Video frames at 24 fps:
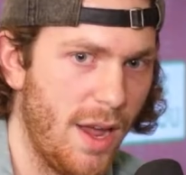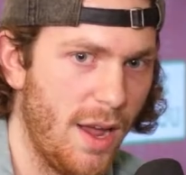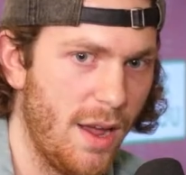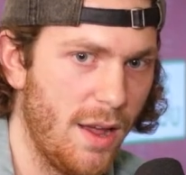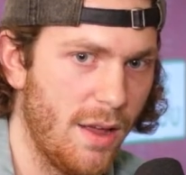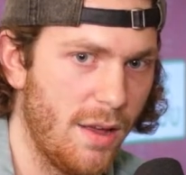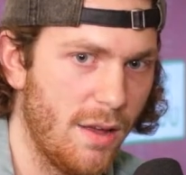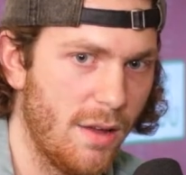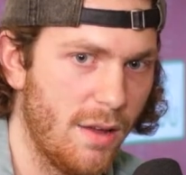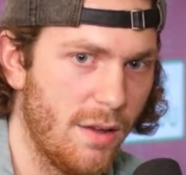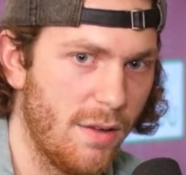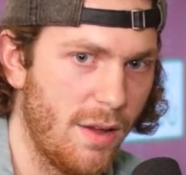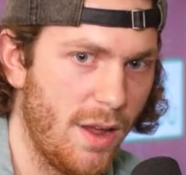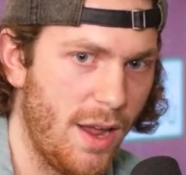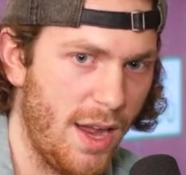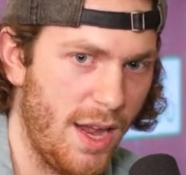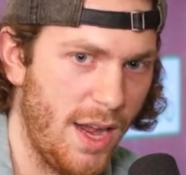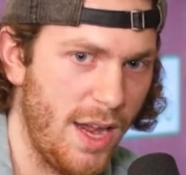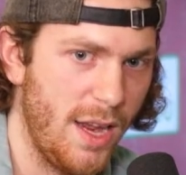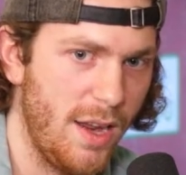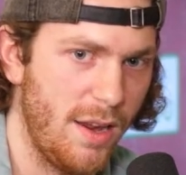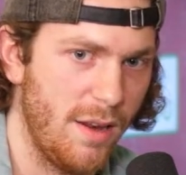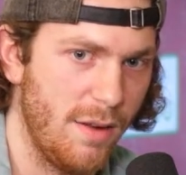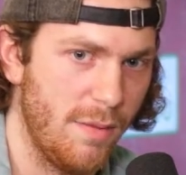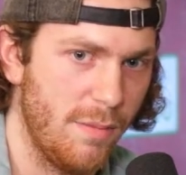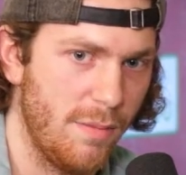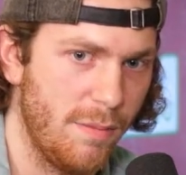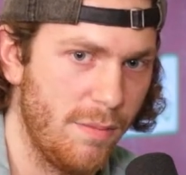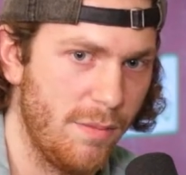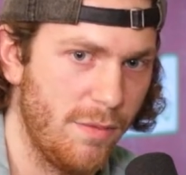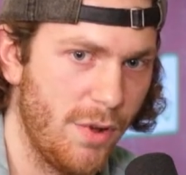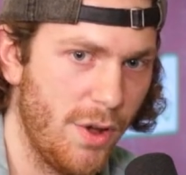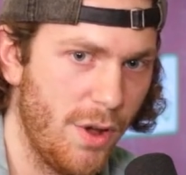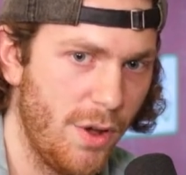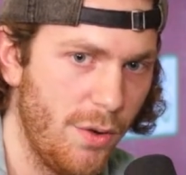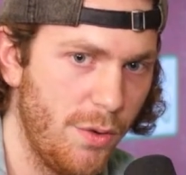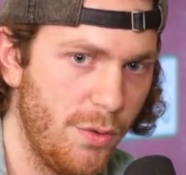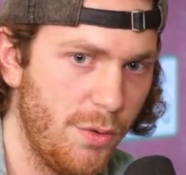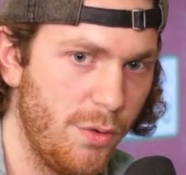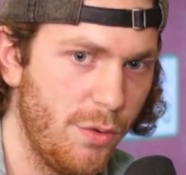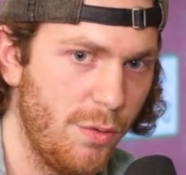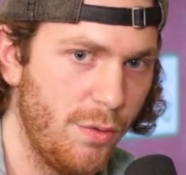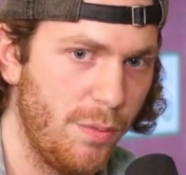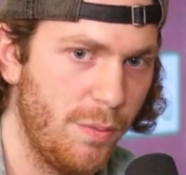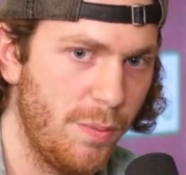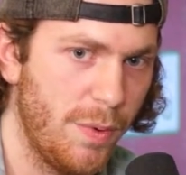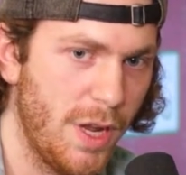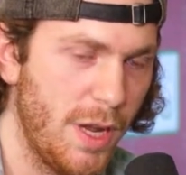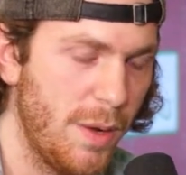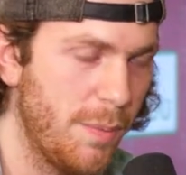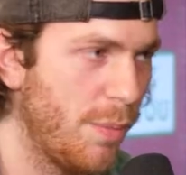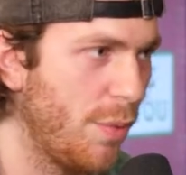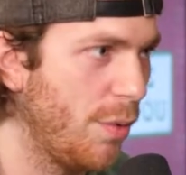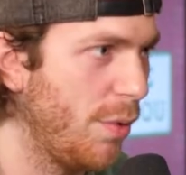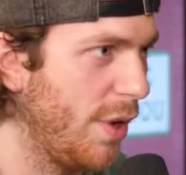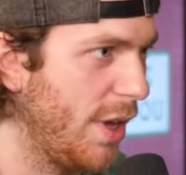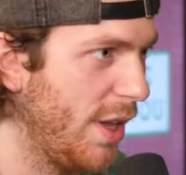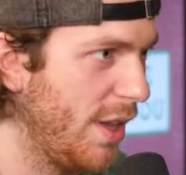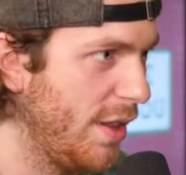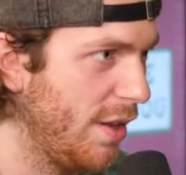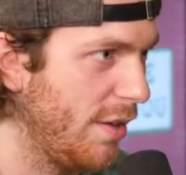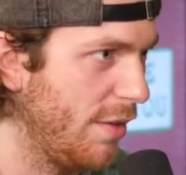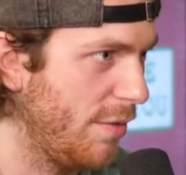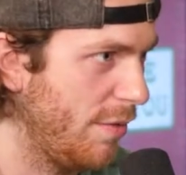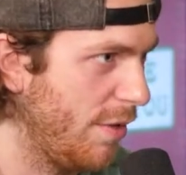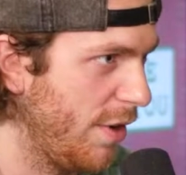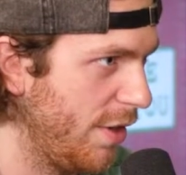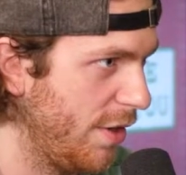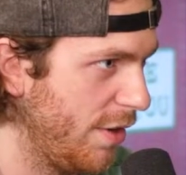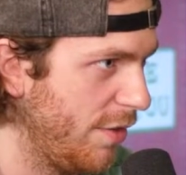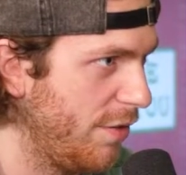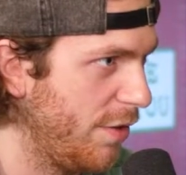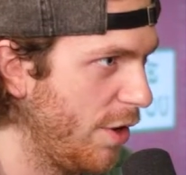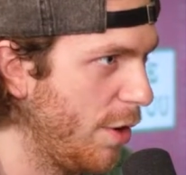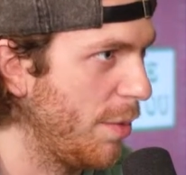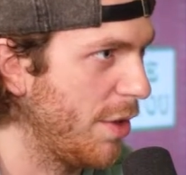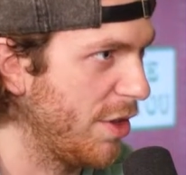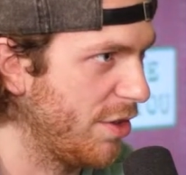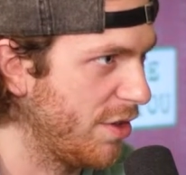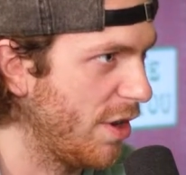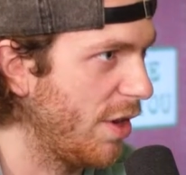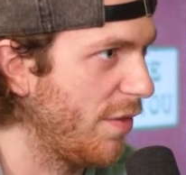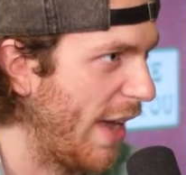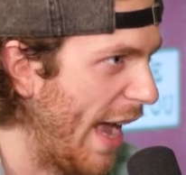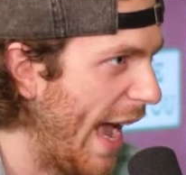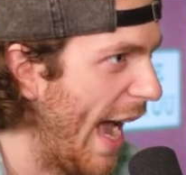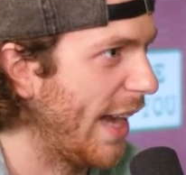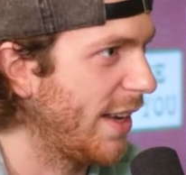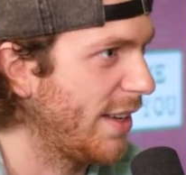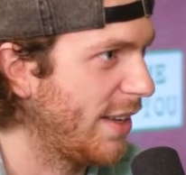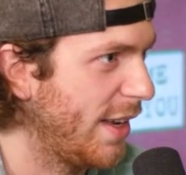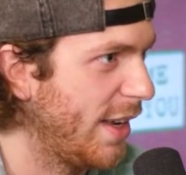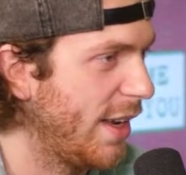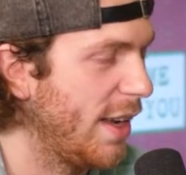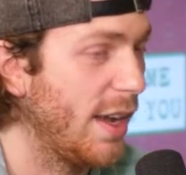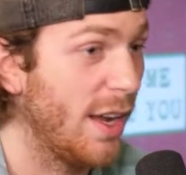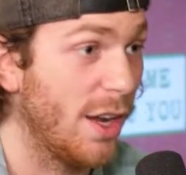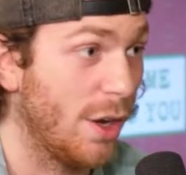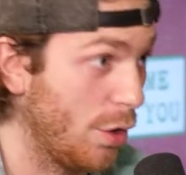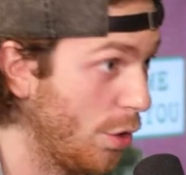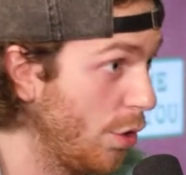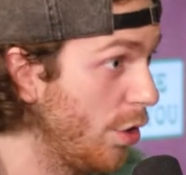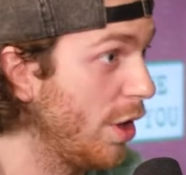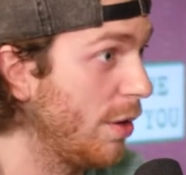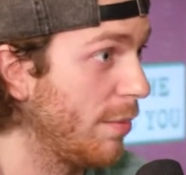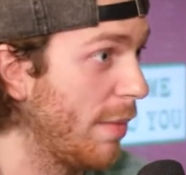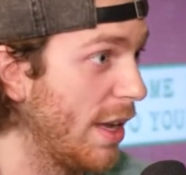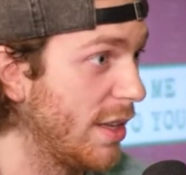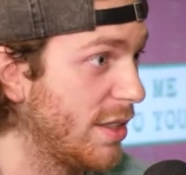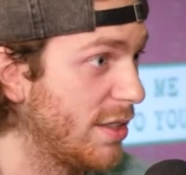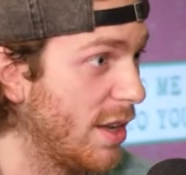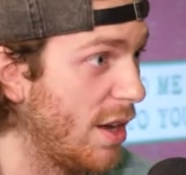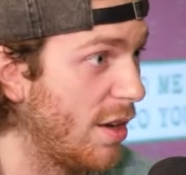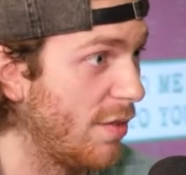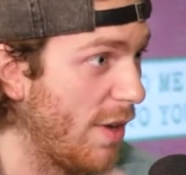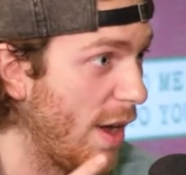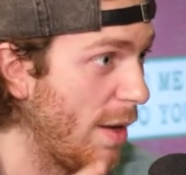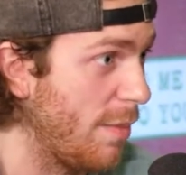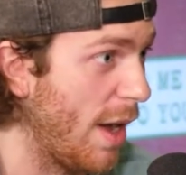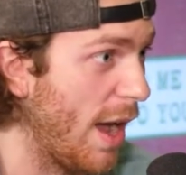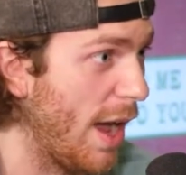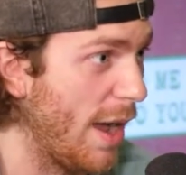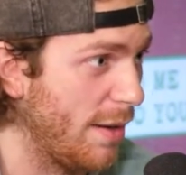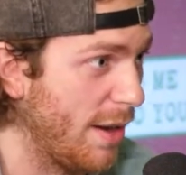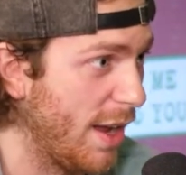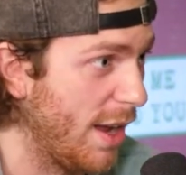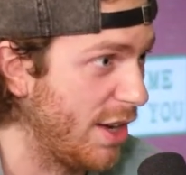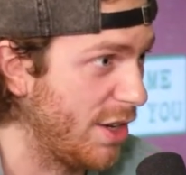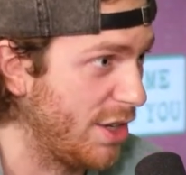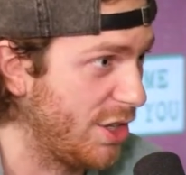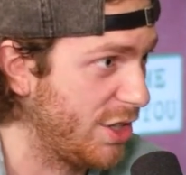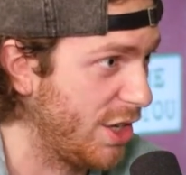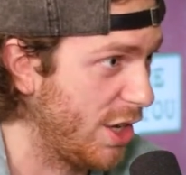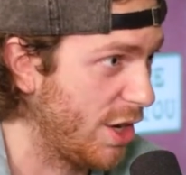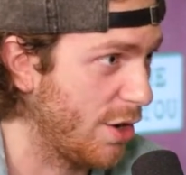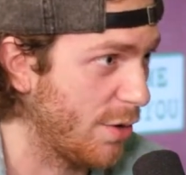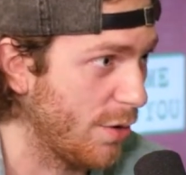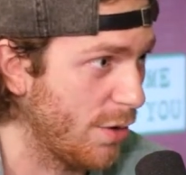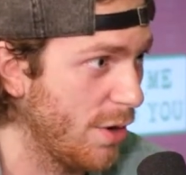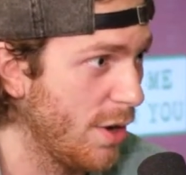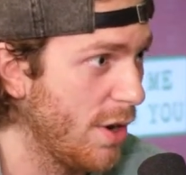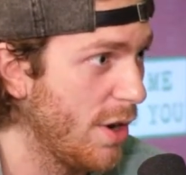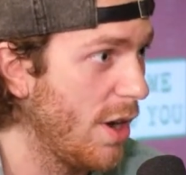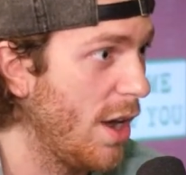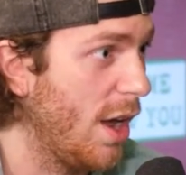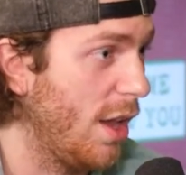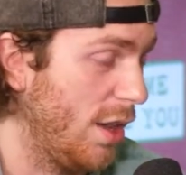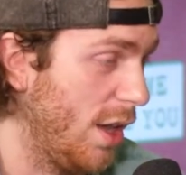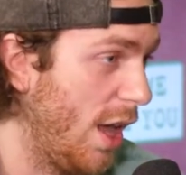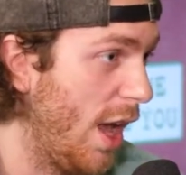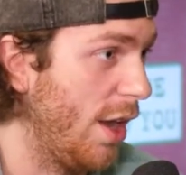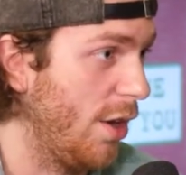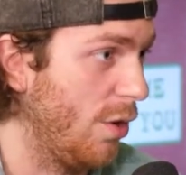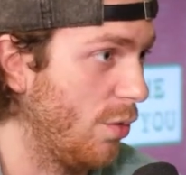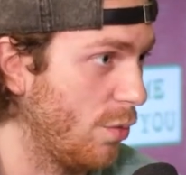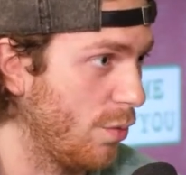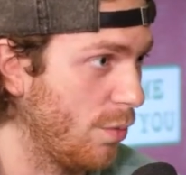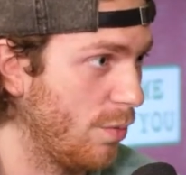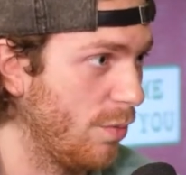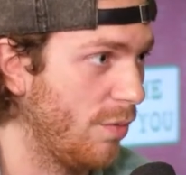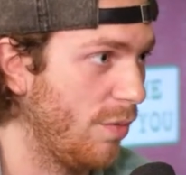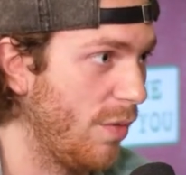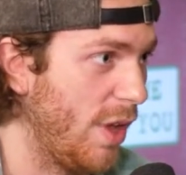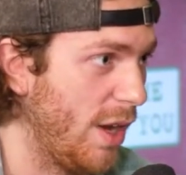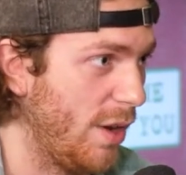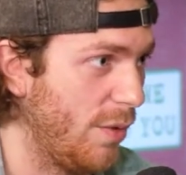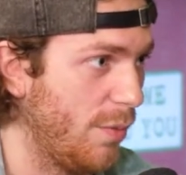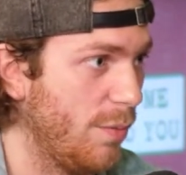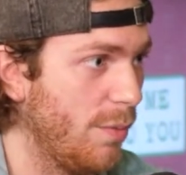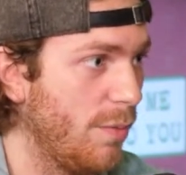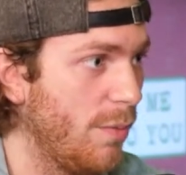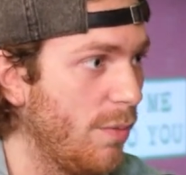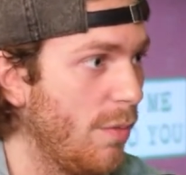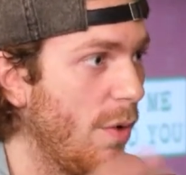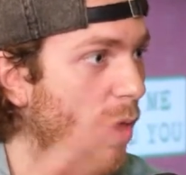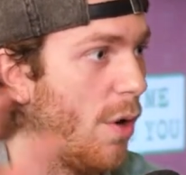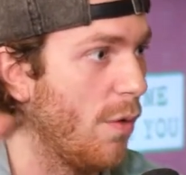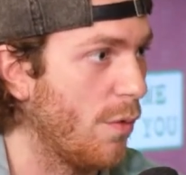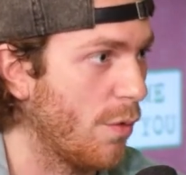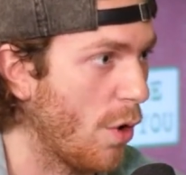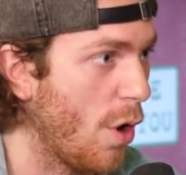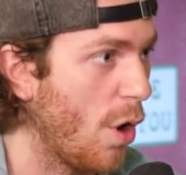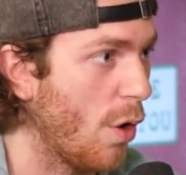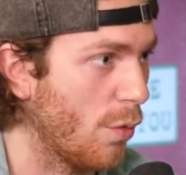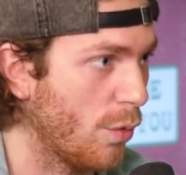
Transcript: uh, eight total people in the in the film itself acting, including myself. i I kind of share a lot of like overall